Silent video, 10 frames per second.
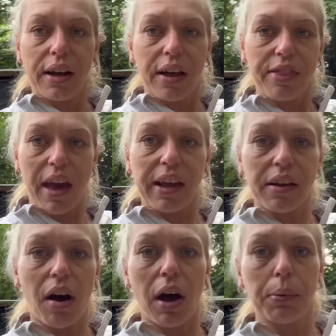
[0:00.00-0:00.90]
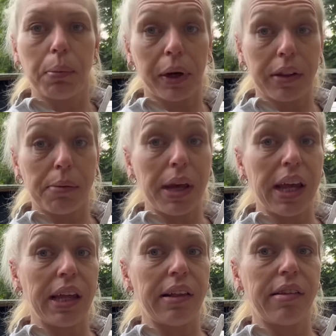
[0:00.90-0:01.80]
Then I will bring them
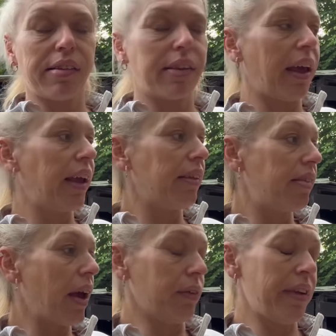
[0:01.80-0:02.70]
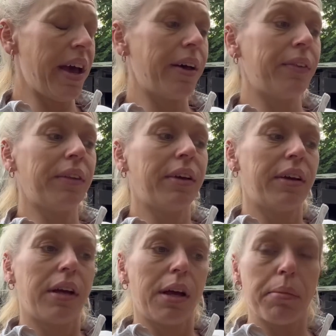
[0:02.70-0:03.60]
in so they can settle down,
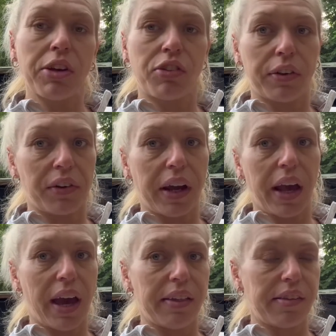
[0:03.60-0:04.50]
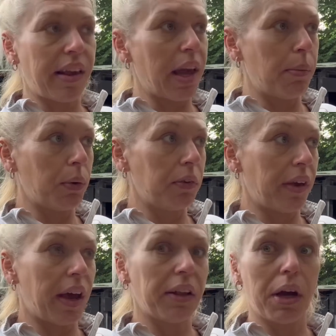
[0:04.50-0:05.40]
make sure they're okay in the stables,
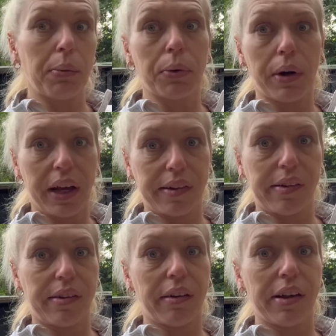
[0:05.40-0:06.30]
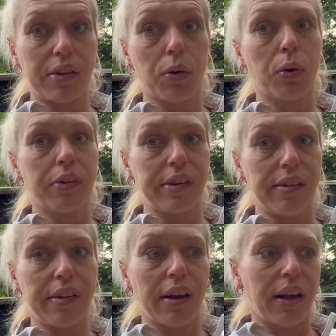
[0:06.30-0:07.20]
and I will exercise the
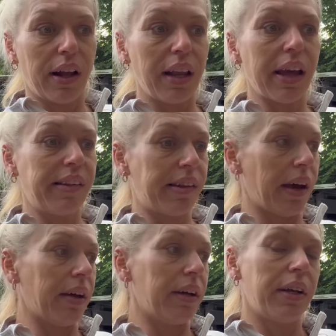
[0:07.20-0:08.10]
horses later.